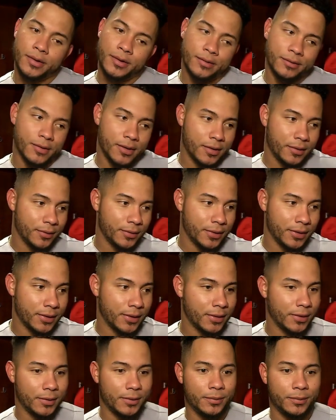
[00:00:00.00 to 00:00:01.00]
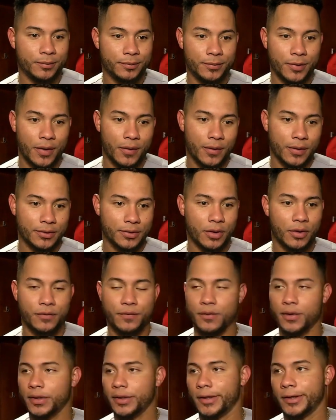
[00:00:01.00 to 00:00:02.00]
Well, um, that was a tough
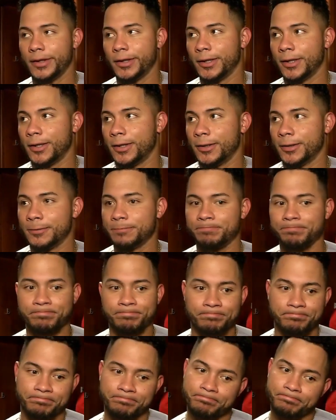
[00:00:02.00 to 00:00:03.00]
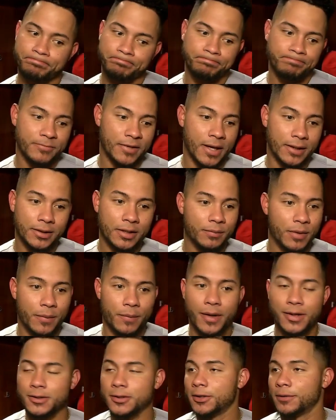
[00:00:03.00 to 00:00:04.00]
one and. Uh, I did my
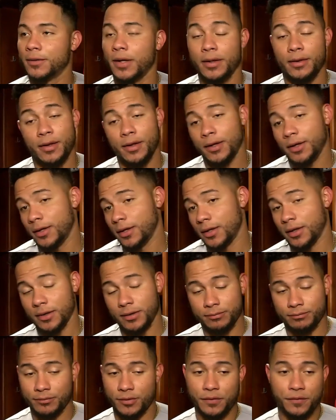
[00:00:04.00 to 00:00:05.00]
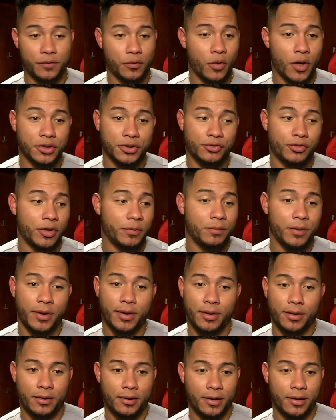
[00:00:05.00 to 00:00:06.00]
best. I think uh, if you watch the
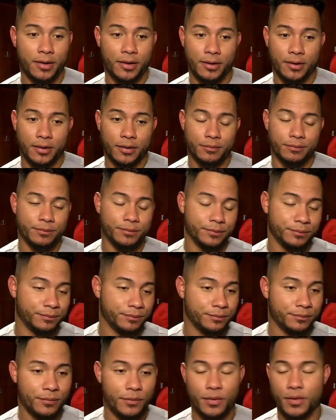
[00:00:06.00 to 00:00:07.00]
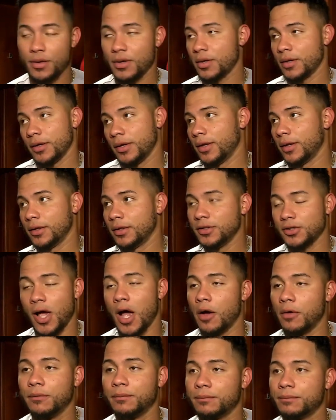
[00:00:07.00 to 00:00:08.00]
replay and uh,
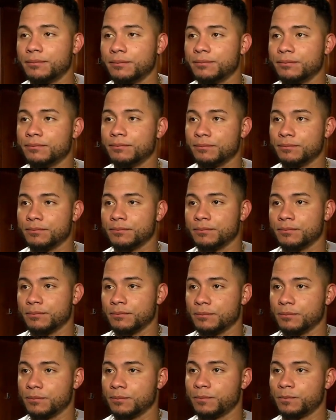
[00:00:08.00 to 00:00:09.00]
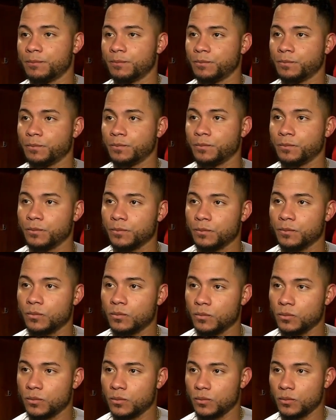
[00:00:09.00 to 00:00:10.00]
out. Did you know that the
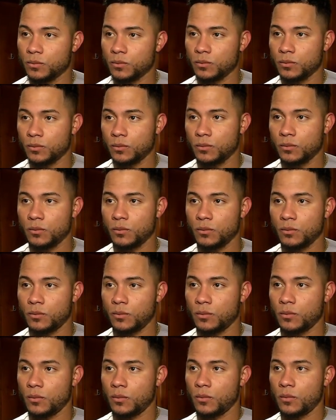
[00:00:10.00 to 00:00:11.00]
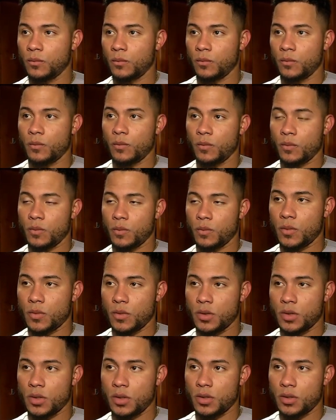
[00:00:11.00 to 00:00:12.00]
replay clock had expired because
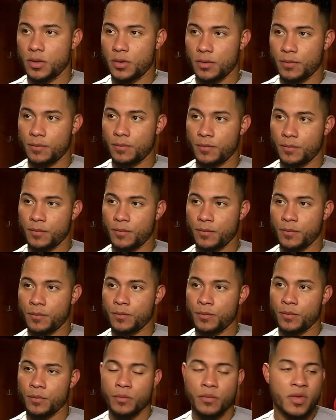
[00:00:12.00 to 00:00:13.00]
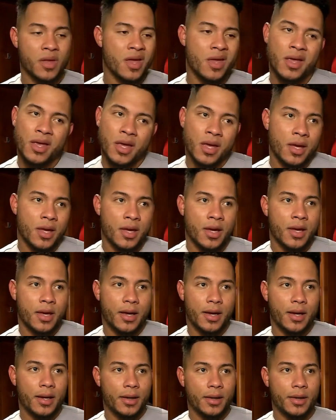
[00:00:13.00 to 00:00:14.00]
Oli was talking to the home plate umpire?
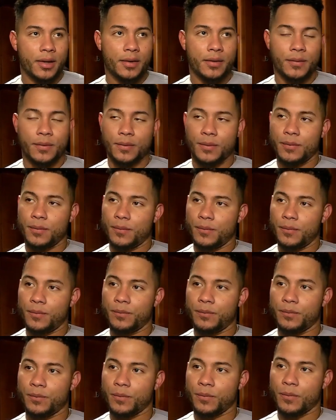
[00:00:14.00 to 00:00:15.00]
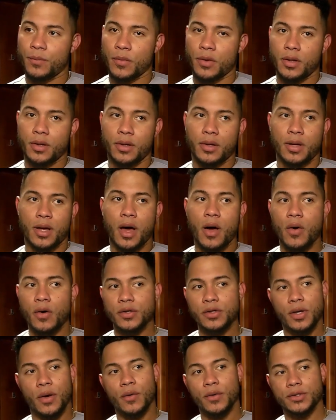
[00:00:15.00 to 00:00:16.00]
Did um, you know what was going on at that point? I
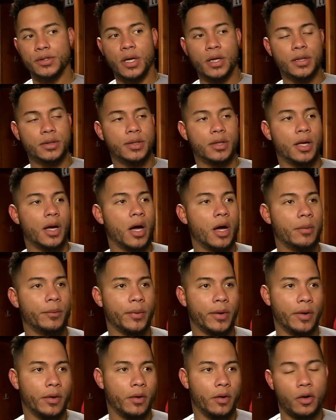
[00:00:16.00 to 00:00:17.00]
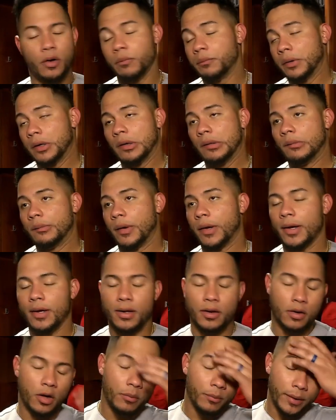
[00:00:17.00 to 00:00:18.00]
was, I was talking to the home, home, uh,
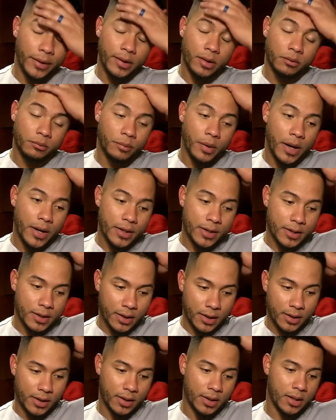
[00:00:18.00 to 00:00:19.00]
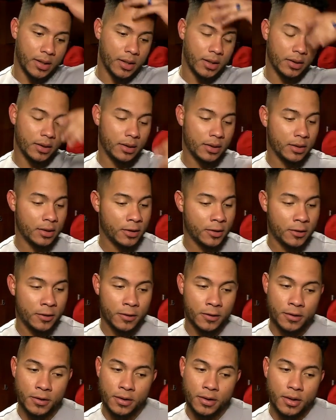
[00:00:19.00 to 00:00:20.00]
home plate umpire, and uh,
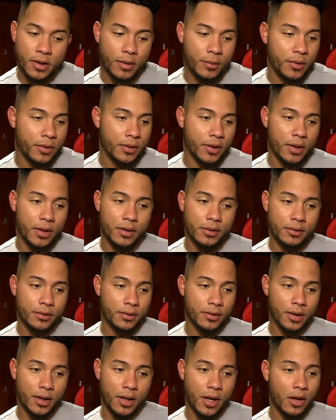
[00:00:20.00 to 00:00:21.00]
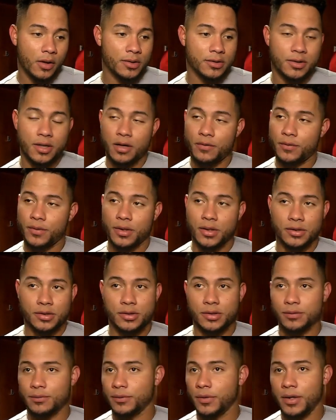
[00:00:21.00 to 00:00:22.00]
I mean, the, the clock is tough
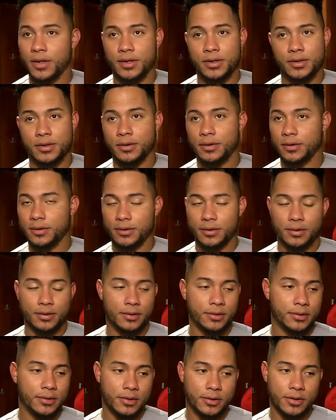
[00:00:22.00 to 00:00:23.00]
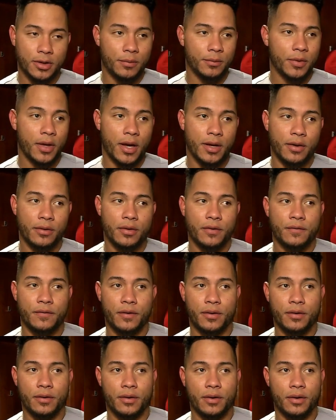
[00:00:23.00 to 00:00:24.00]
because there's some kind of
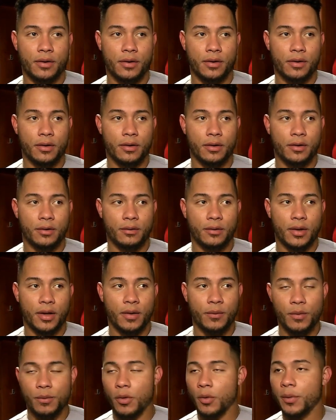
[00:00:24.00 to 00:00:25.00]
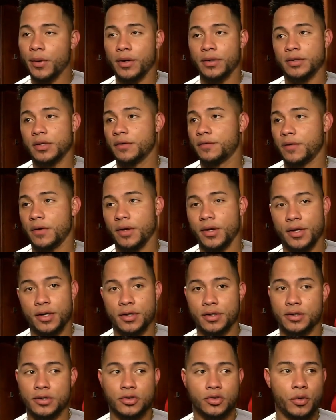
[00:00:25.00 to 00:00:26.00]
different, and, and, and everybody is different
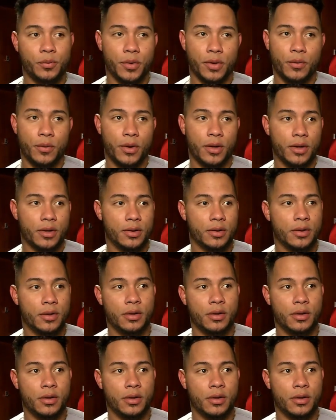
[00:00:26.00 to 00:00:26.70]
here, is super quick.